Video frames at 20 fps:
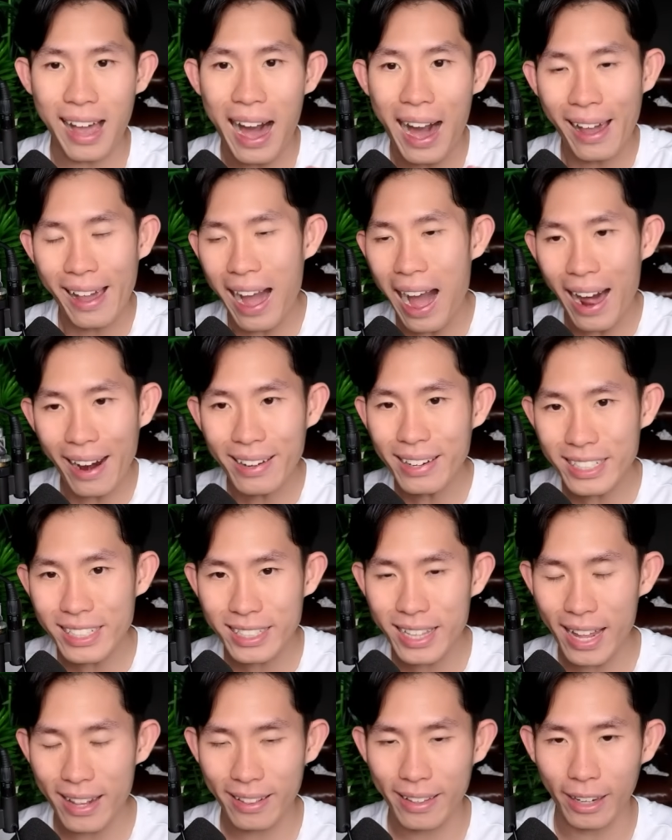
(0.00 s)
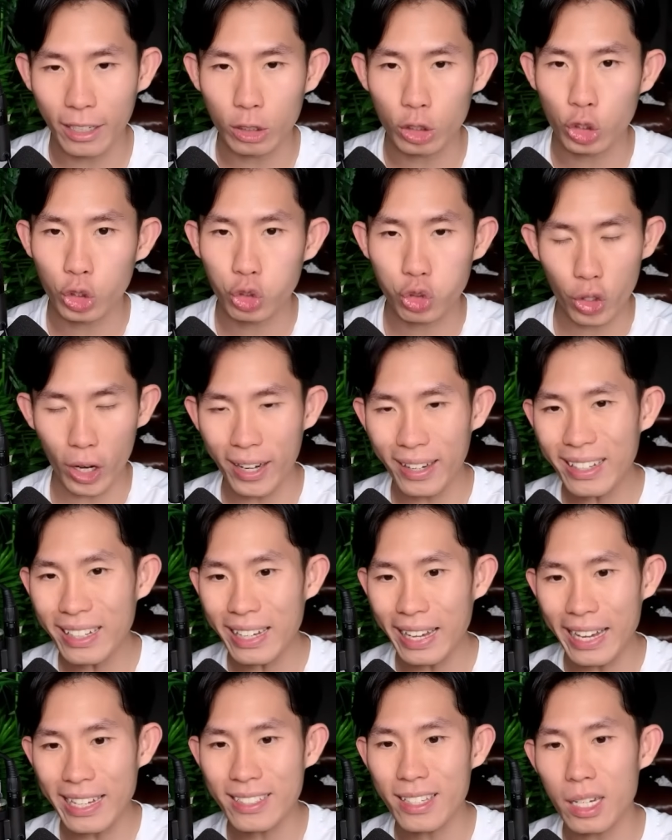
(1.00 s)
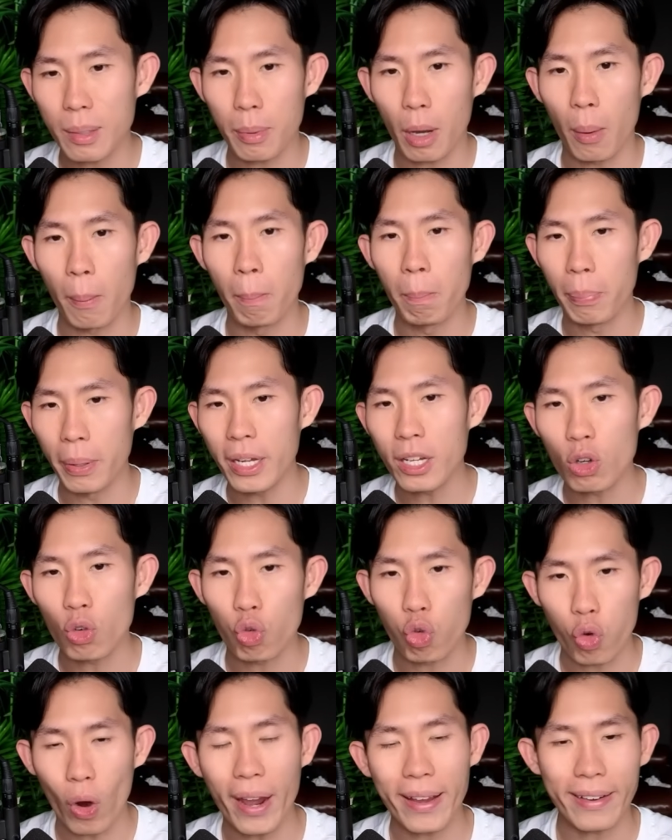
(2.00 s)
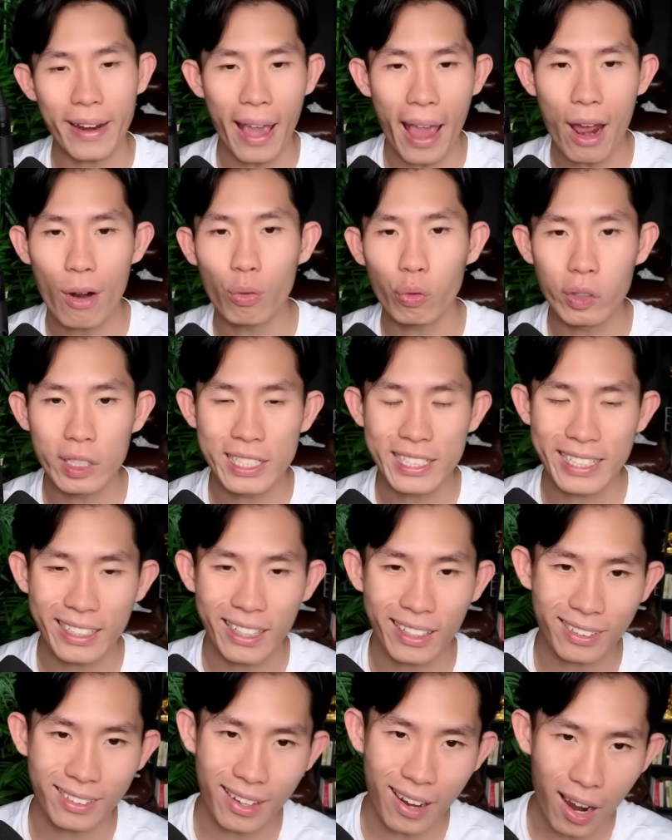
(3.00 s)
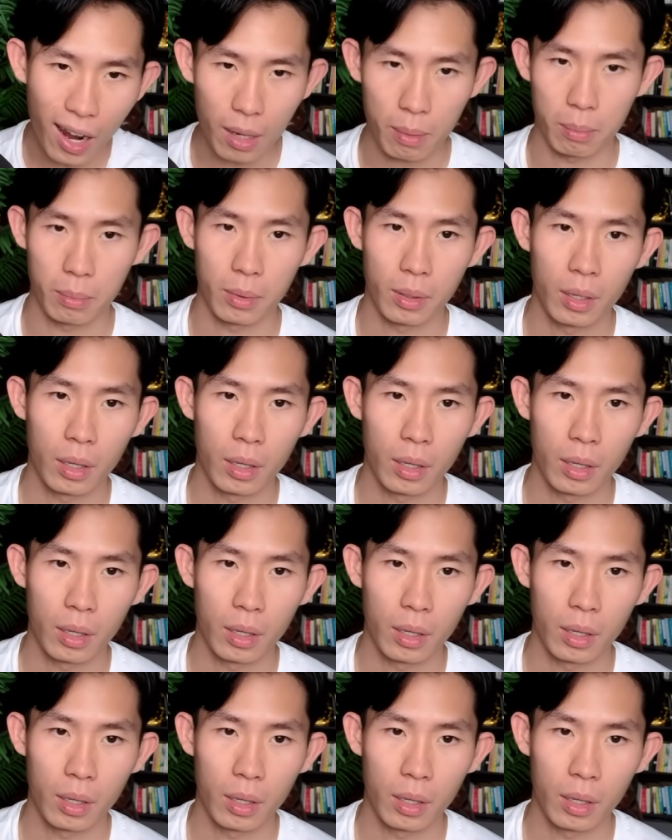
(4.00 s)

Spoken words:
I understand that trading isn't about being right every single time.